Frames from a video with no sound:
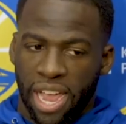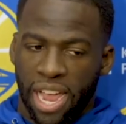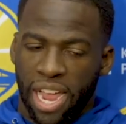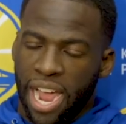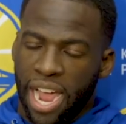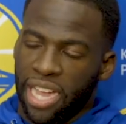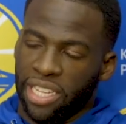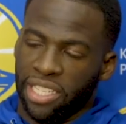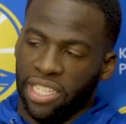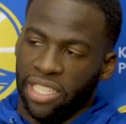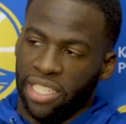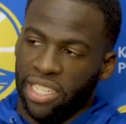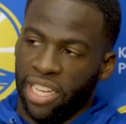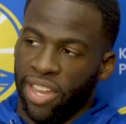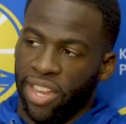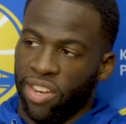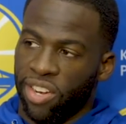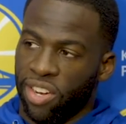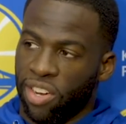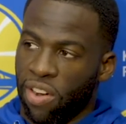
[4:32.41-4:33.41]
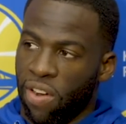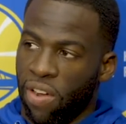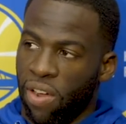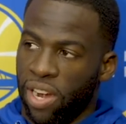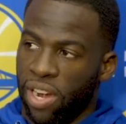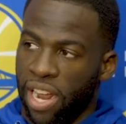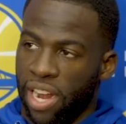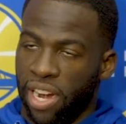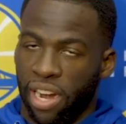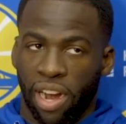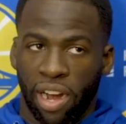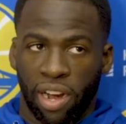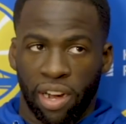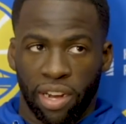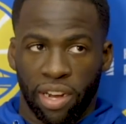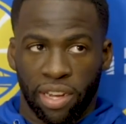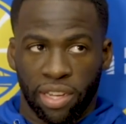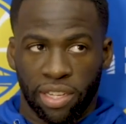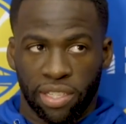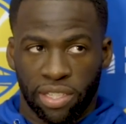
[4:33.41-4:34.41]
and has continued to grow in that
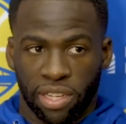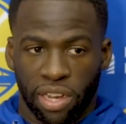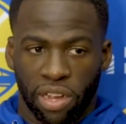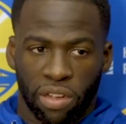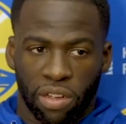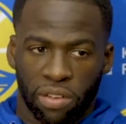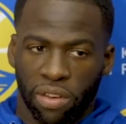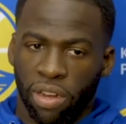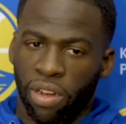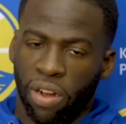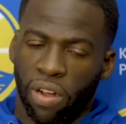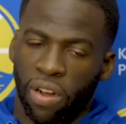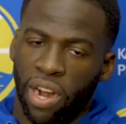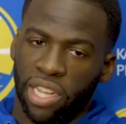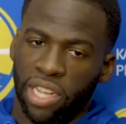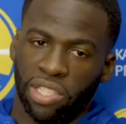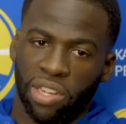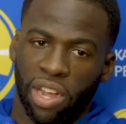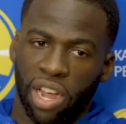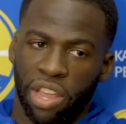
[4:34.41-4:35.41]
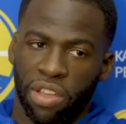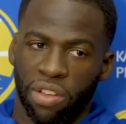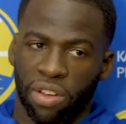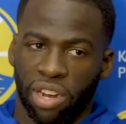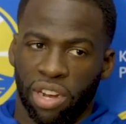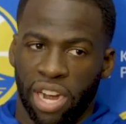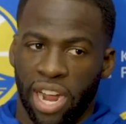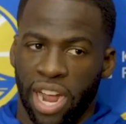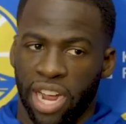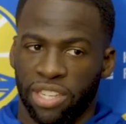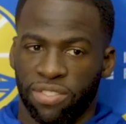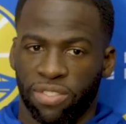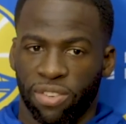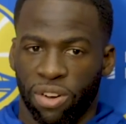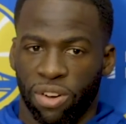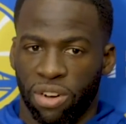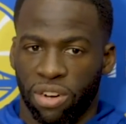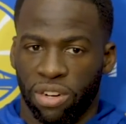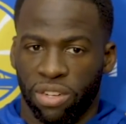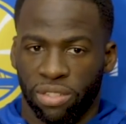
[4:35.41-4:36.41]
area. So, you know, that's all you can ask
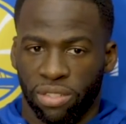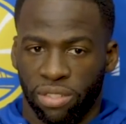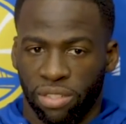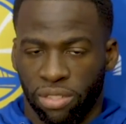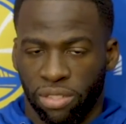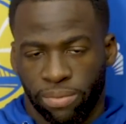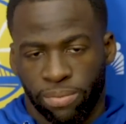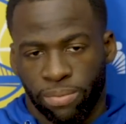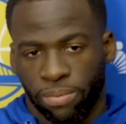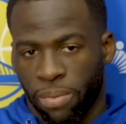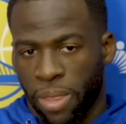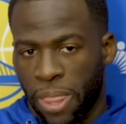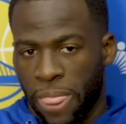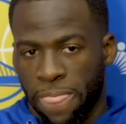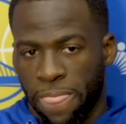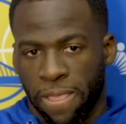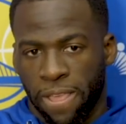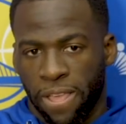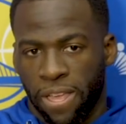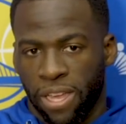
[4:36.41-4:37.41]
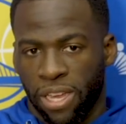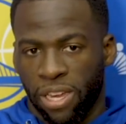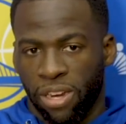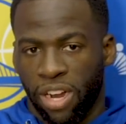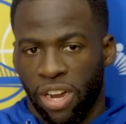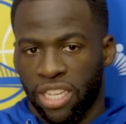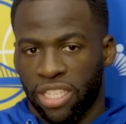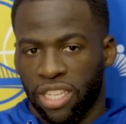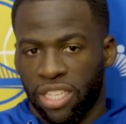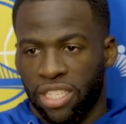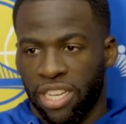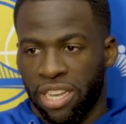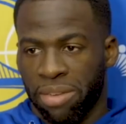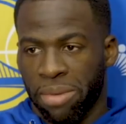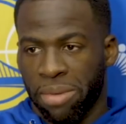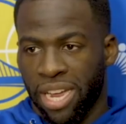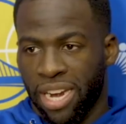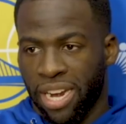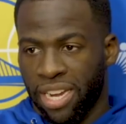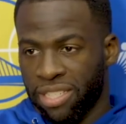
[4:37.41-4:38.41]
for. You know, as a
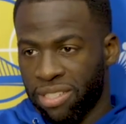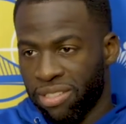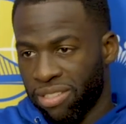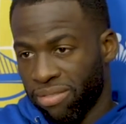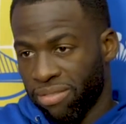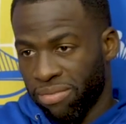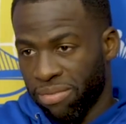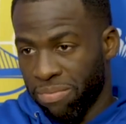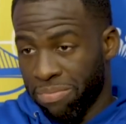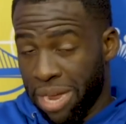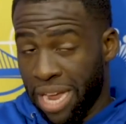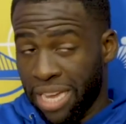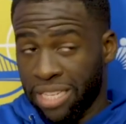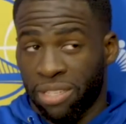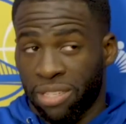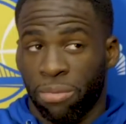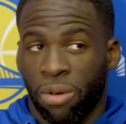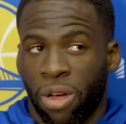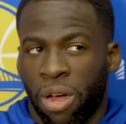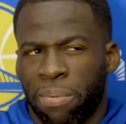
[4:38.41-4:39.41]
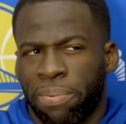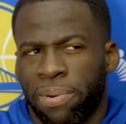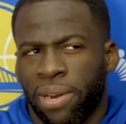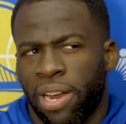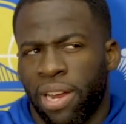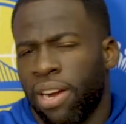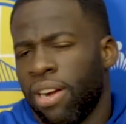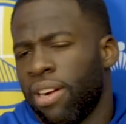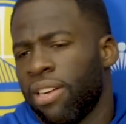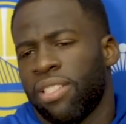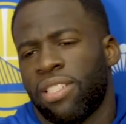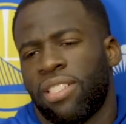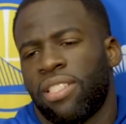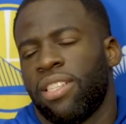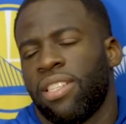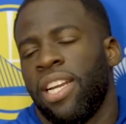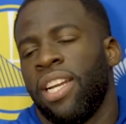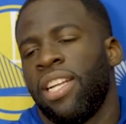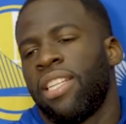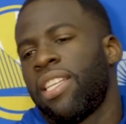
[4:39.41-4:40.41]
teammate, as a basketball player,
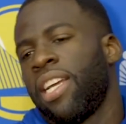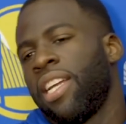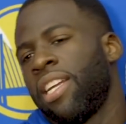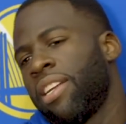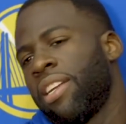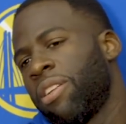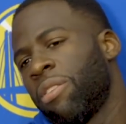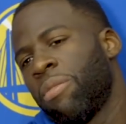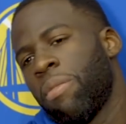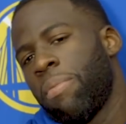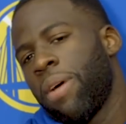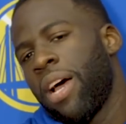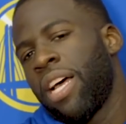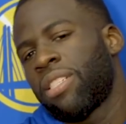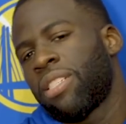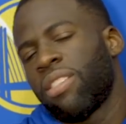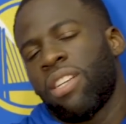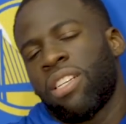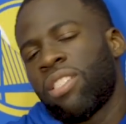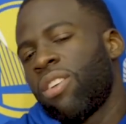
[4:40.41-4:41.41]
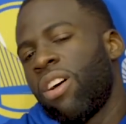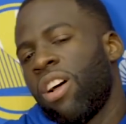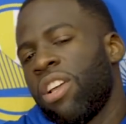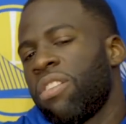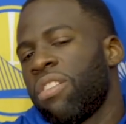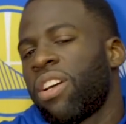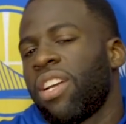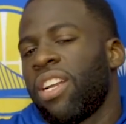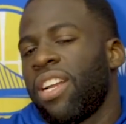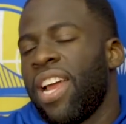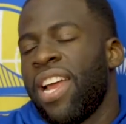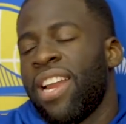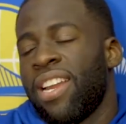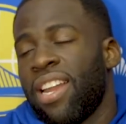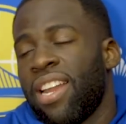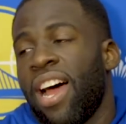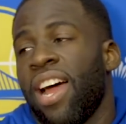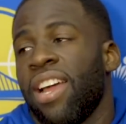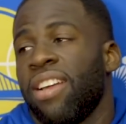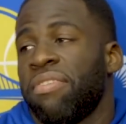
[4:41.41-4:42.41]
as anything to do with basketball, that's all you can,
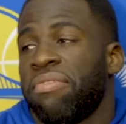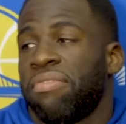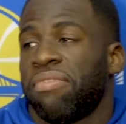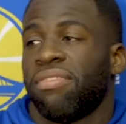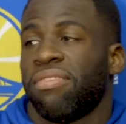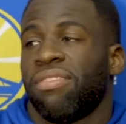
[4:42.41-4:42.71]
in life,